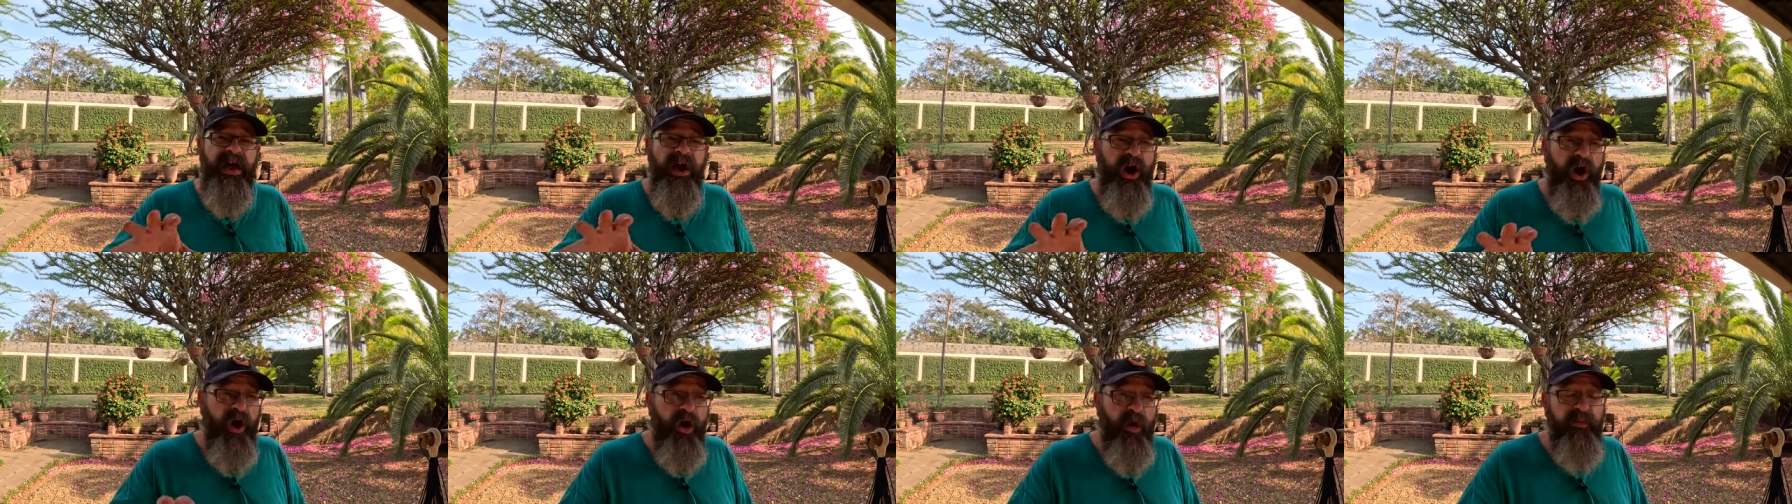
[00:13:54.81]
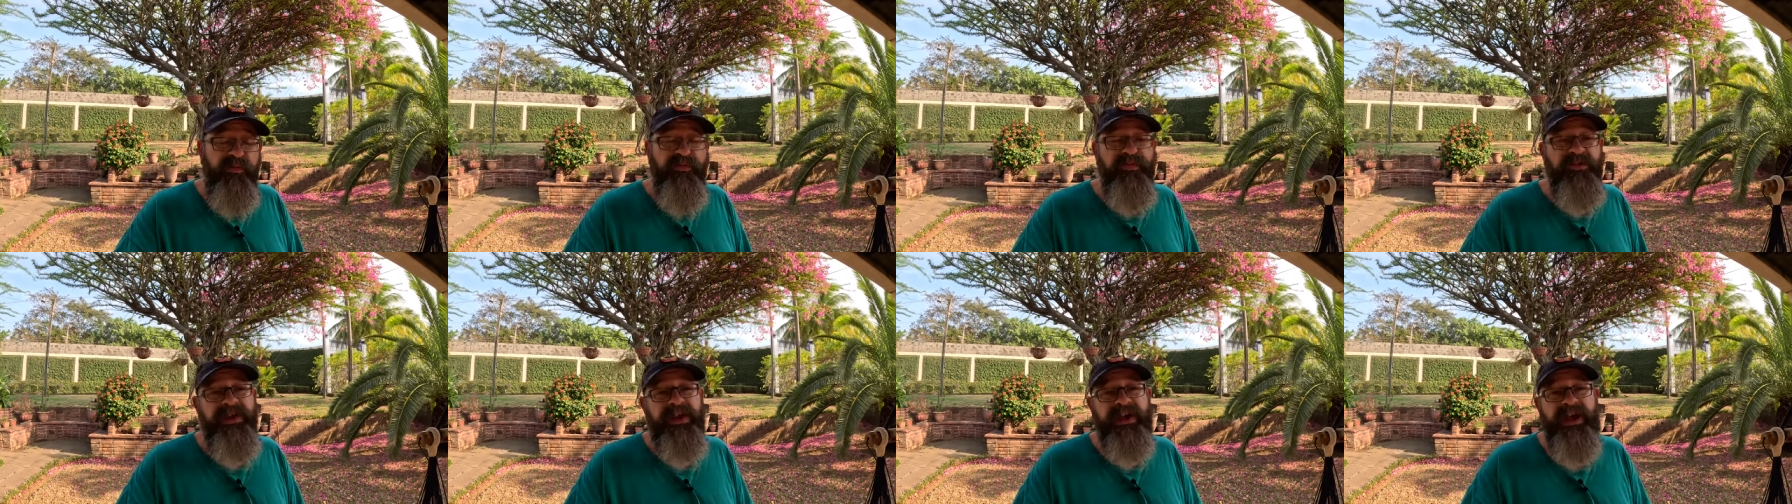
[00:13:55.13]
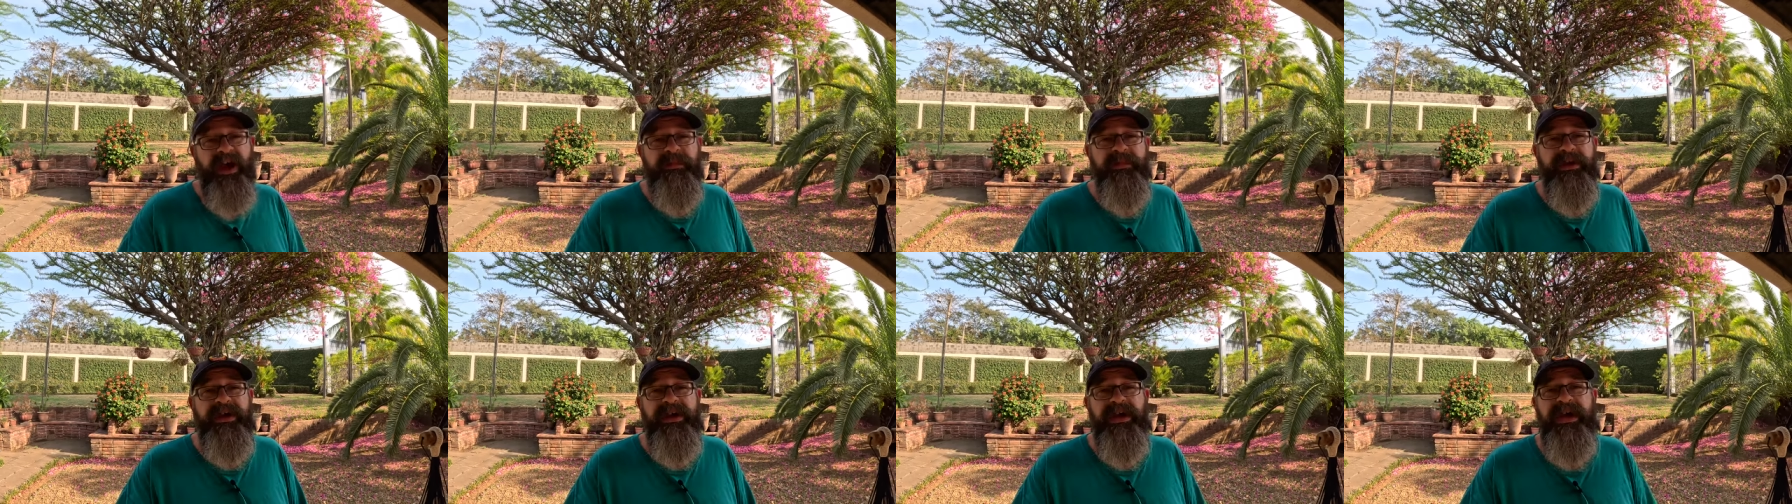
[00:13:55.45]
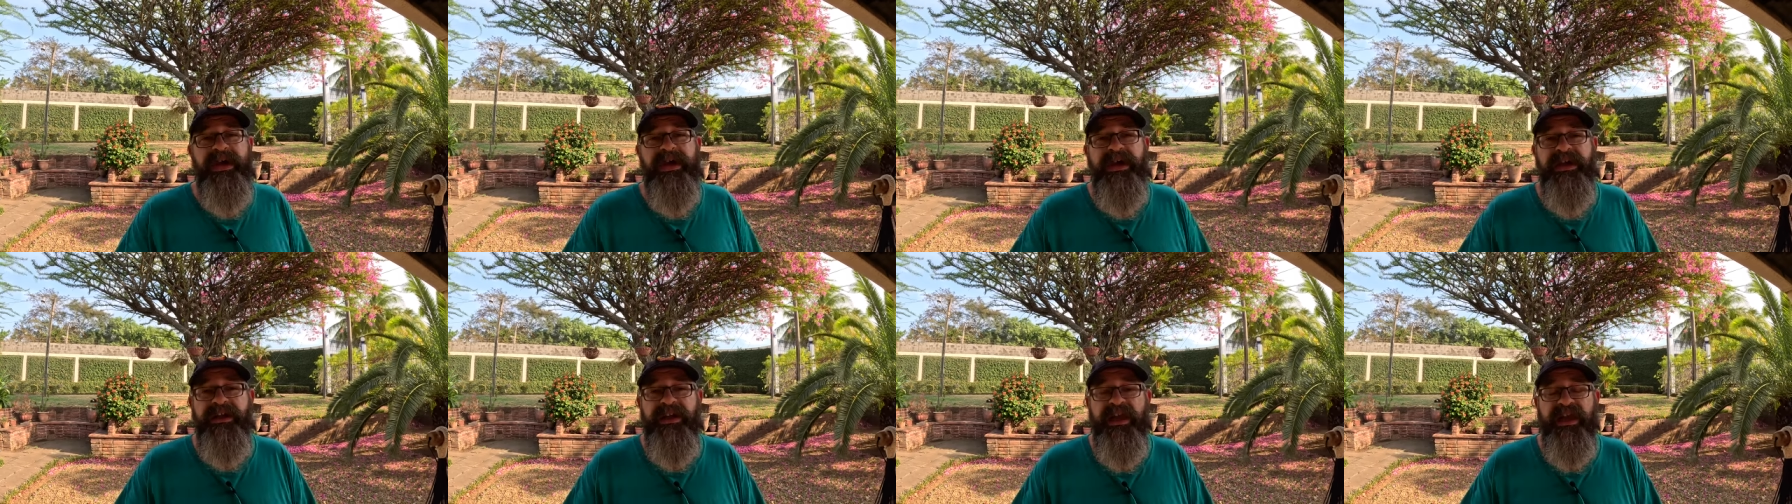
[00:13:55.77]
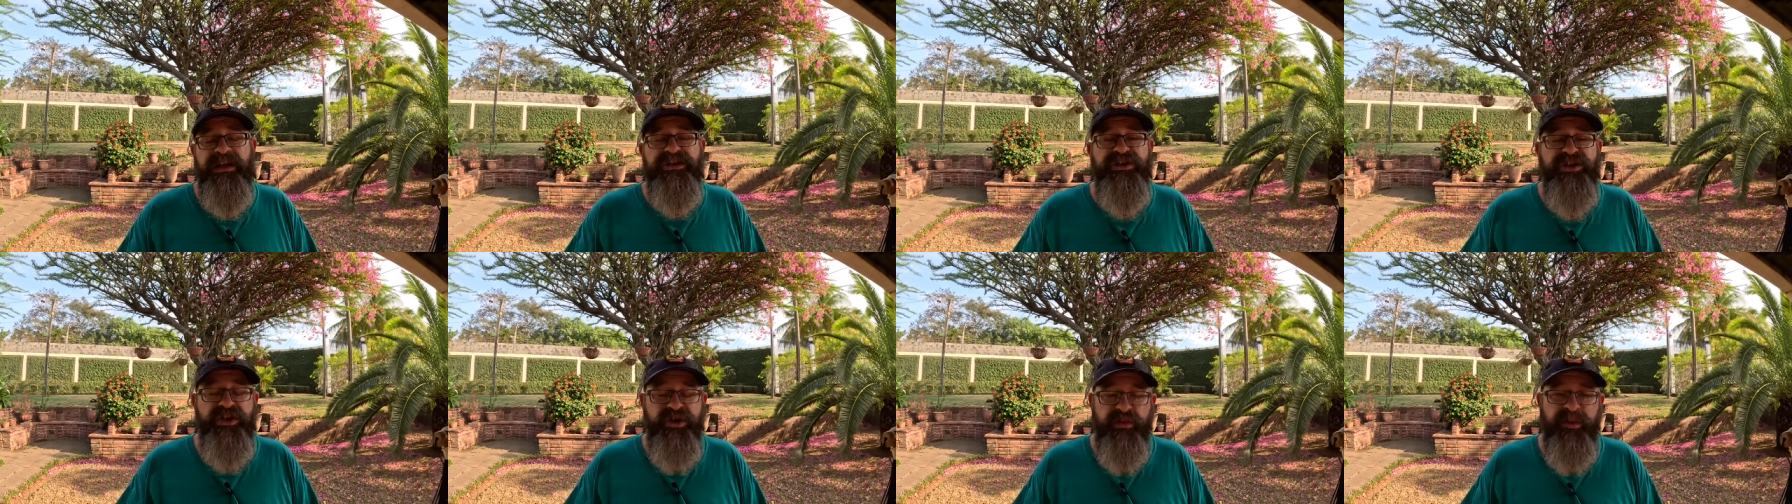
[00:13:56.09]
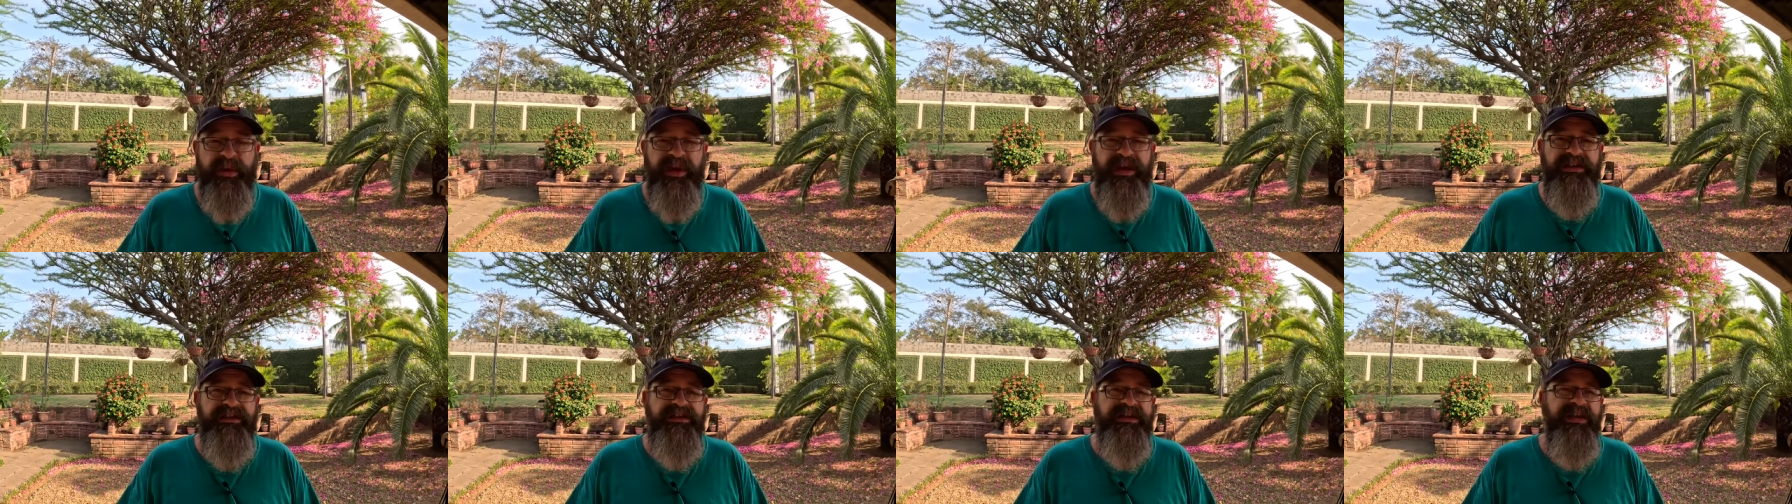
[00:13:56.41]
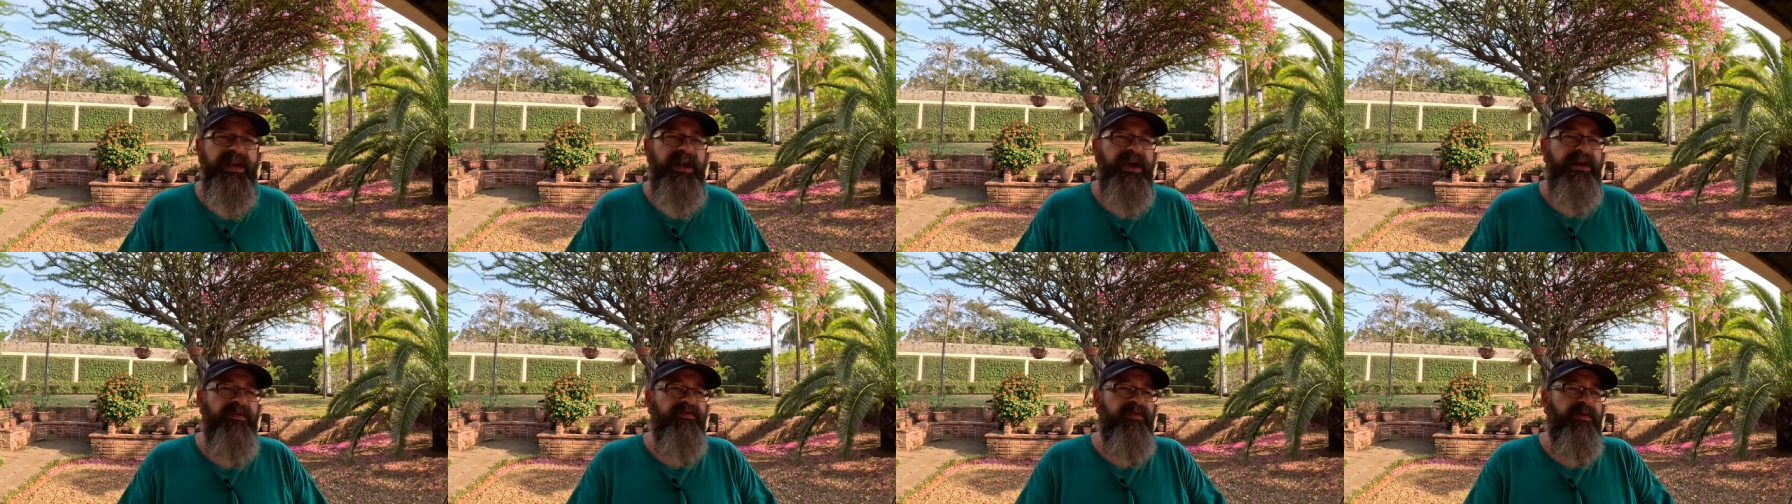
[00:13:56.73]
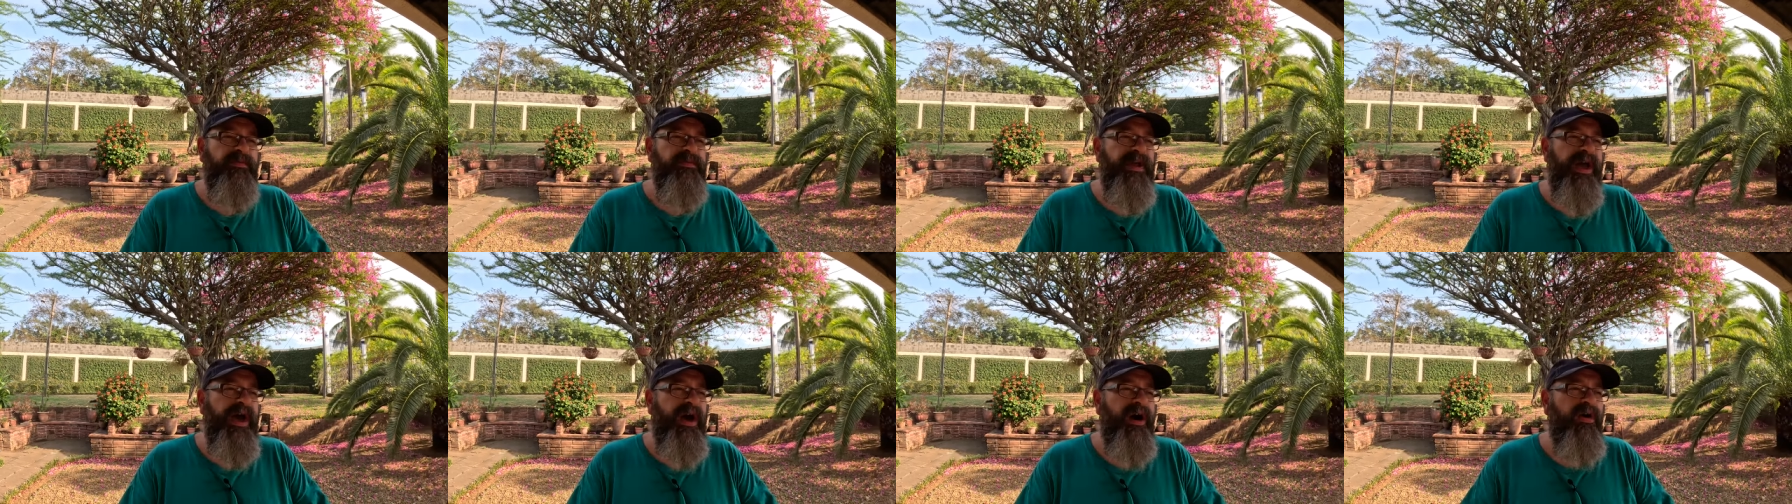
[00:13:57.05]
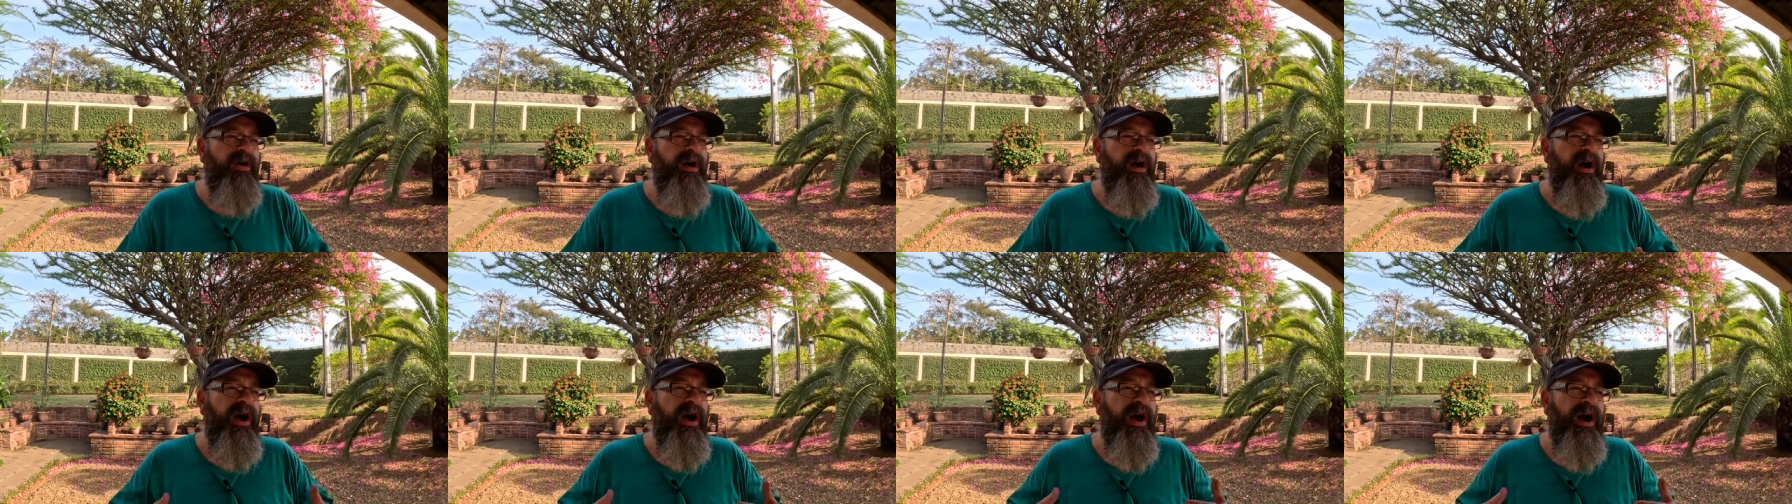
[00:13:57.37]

hopefully coming in two weeks from now.